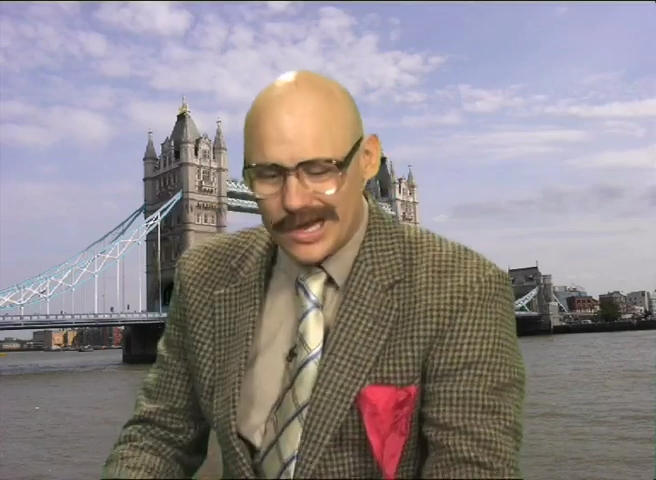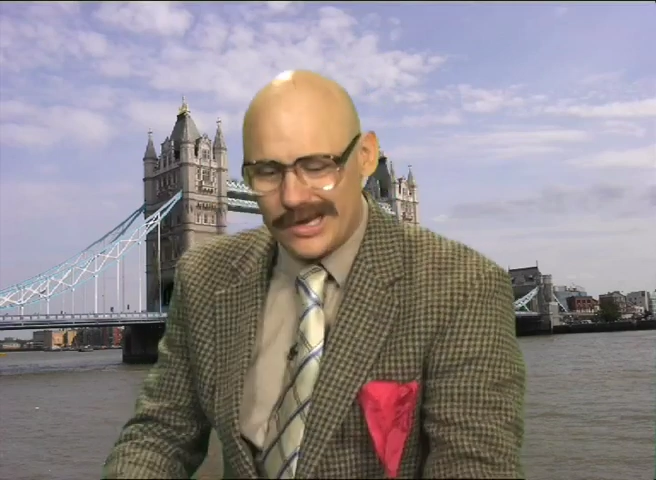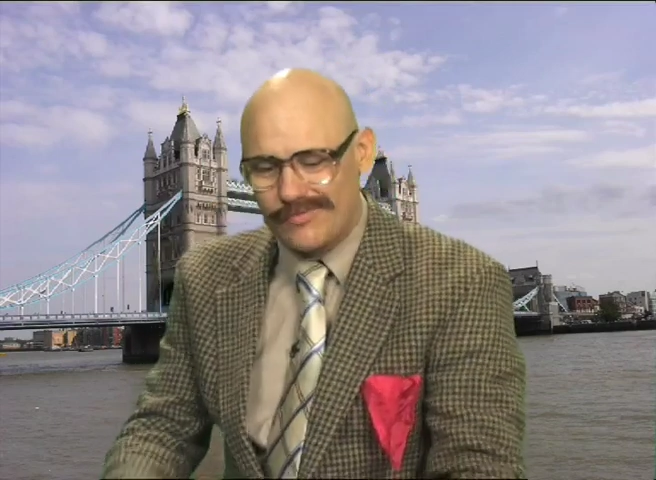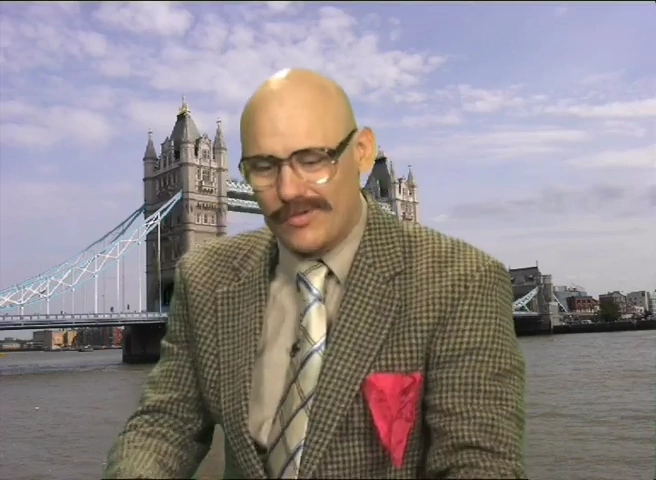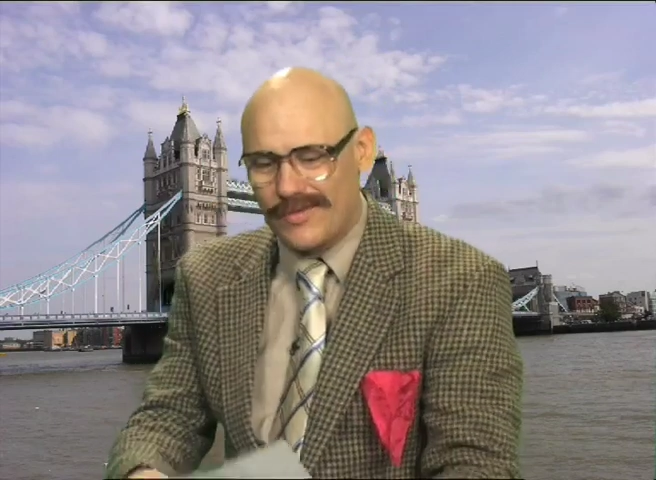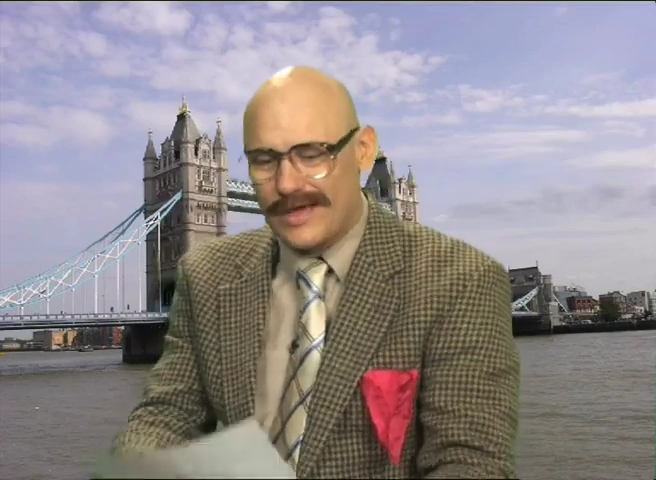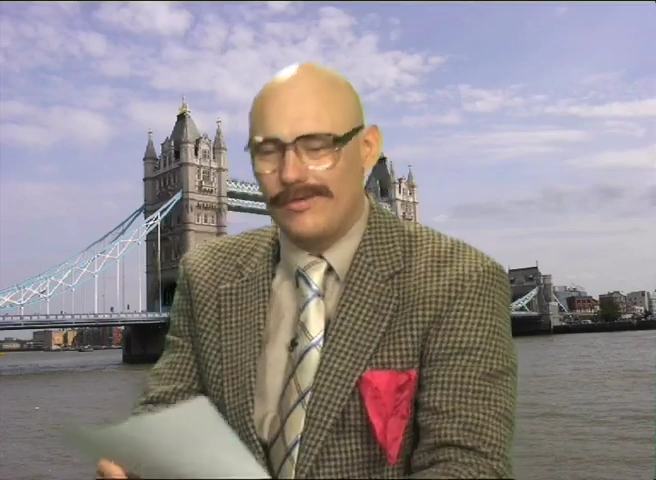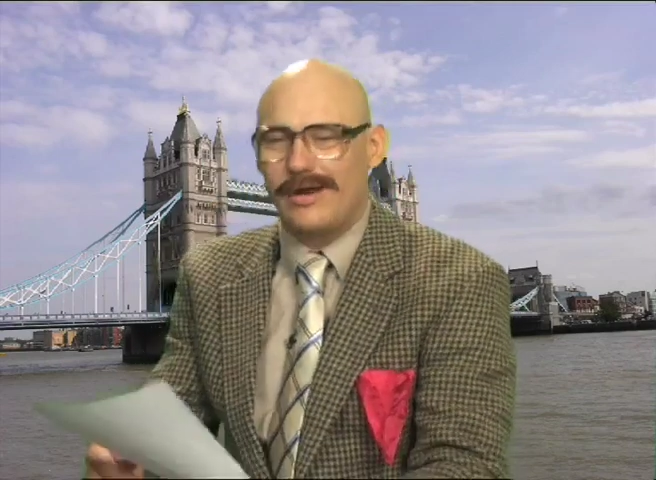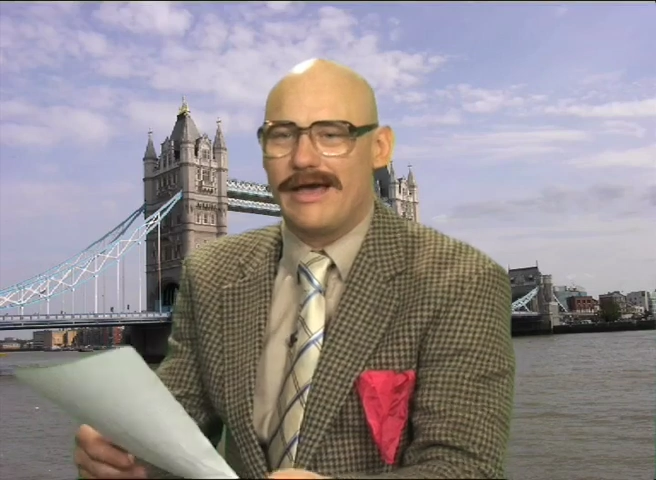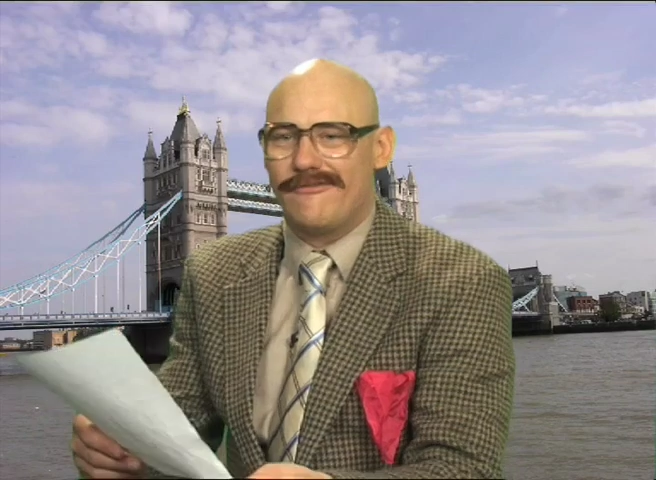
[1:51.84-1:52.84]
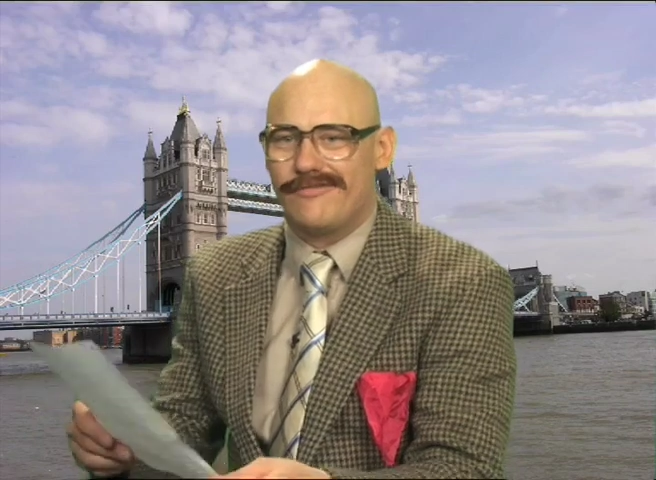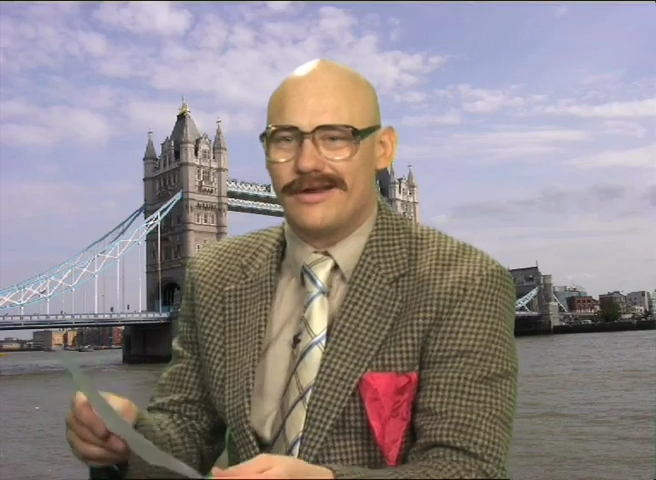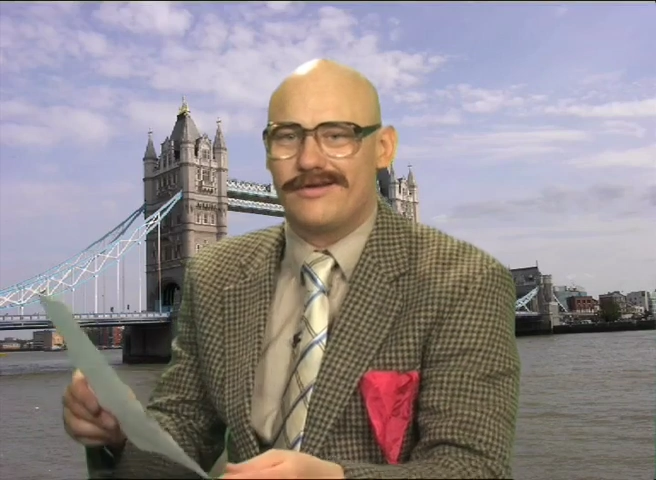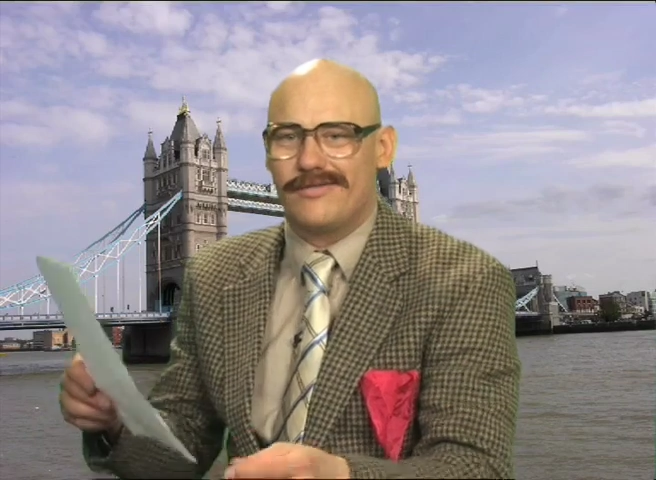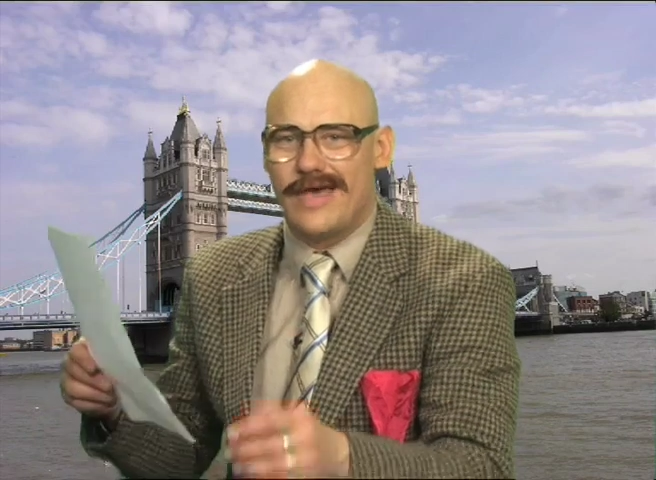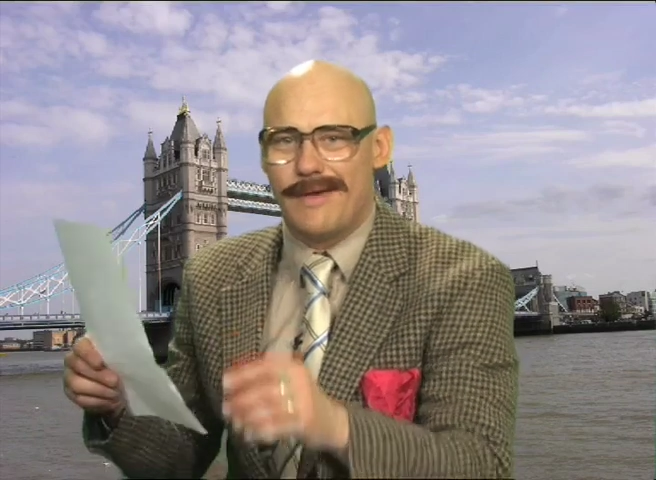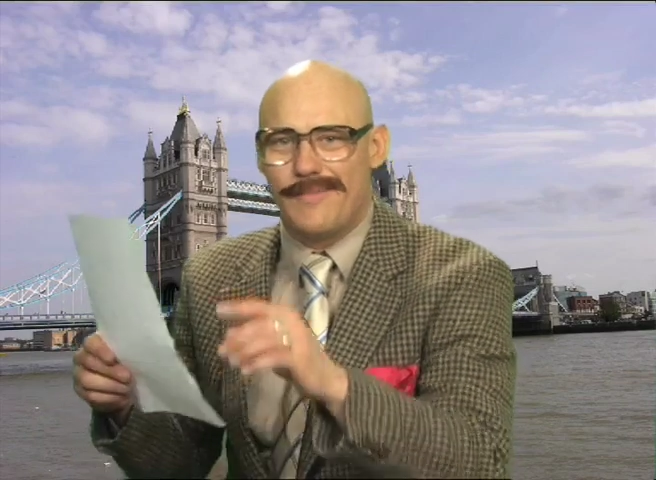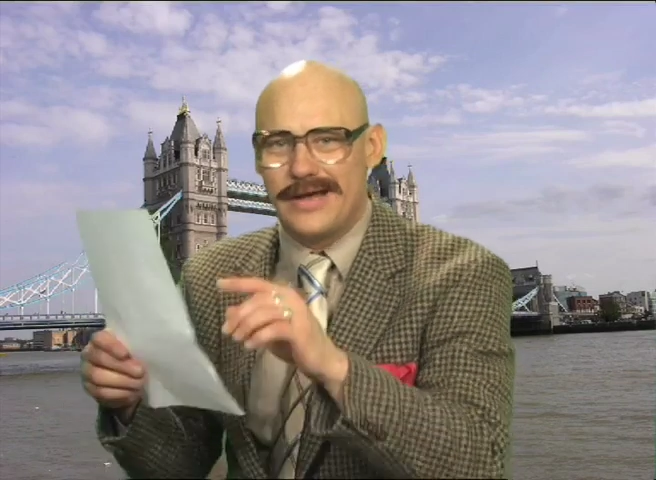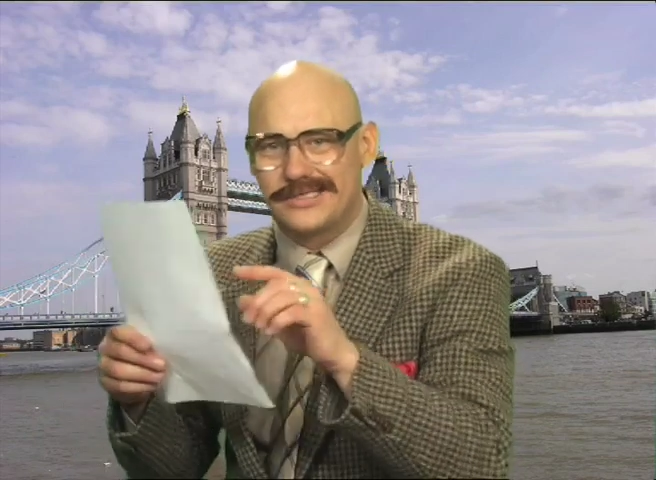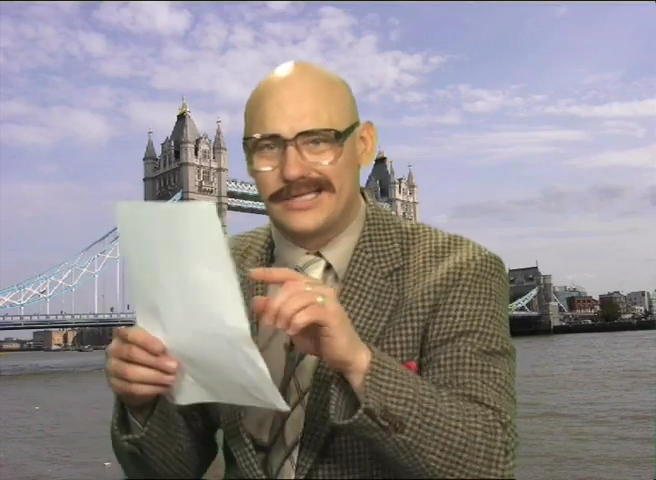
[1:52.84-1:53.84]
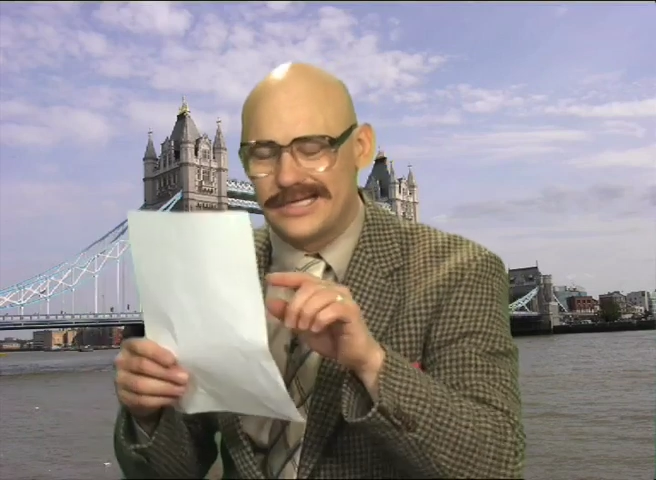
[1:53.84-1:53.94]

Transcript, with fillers: and what they will have written on their bus,